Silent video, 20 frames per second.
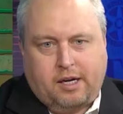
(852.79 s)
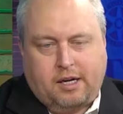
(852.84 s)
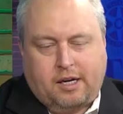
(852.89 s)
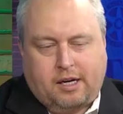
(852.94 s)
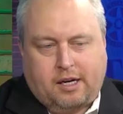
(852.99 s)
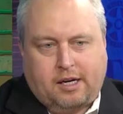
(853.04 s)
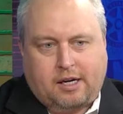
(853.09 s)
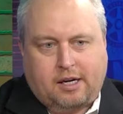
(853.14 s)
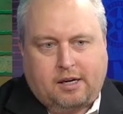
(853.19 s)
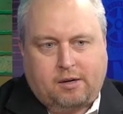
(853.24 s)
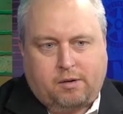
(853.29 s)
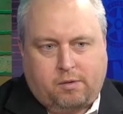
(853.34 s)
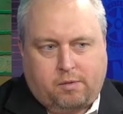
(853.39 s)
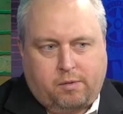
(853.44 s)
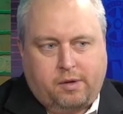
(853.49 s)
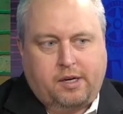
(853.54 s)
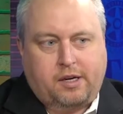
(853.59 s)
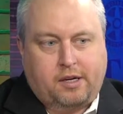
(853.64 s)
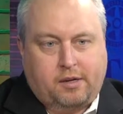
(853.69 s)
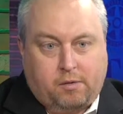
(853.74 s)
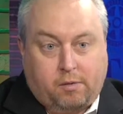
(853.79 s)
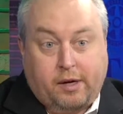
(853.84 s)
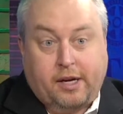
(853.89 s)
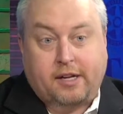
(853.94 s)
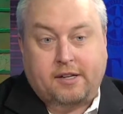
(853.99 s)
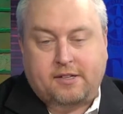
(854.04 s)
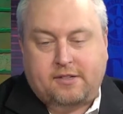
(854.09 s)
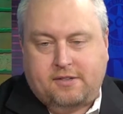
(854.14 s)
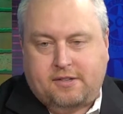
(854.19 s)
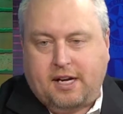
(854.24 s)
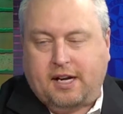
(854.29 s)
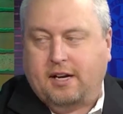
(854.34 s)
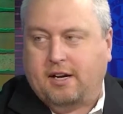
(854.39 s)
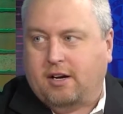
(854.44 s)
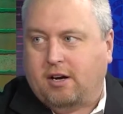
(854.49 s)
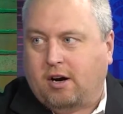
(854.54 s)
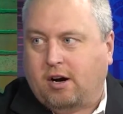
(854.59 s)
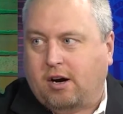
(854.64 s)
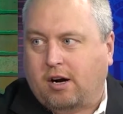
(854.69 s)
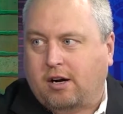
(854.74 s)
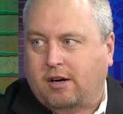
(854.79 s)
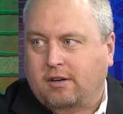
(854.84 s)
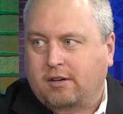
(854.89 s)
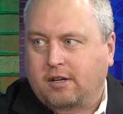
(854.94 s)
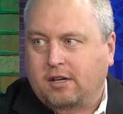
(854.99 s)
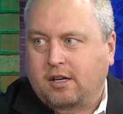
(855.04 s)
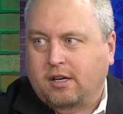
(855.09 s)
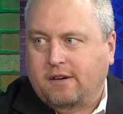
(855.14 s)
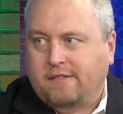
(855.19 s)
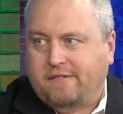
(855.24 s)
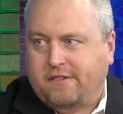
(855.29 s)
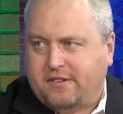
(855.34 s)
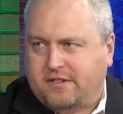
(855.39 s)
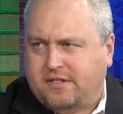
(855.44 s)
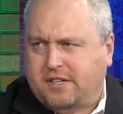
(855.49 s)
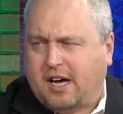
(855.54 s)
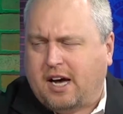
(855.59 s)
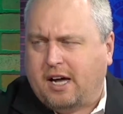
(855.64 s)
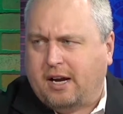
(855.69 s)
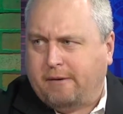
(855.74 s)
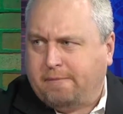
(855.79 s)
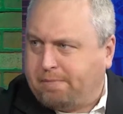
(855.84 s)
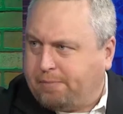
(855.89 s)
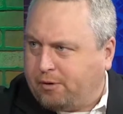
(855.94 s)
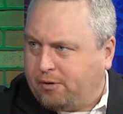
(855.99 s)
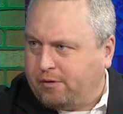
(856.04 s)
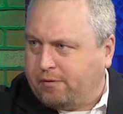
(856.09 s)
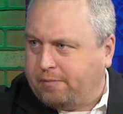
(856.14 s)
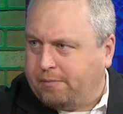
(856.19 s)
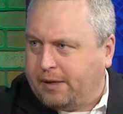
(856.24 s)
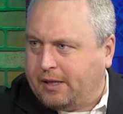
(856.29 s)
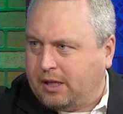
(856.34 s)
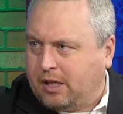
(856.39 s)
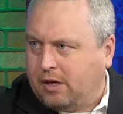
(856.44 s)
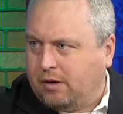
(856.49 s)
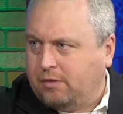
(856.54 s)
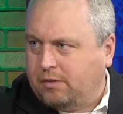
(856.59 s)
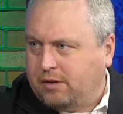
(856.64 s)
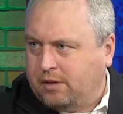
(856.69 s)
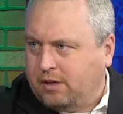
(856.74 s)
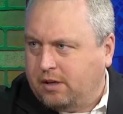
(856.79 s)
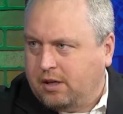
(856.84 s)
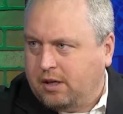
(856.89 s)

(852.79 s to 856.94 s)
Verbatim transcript: uh, re- reinstated our facade improvement loan.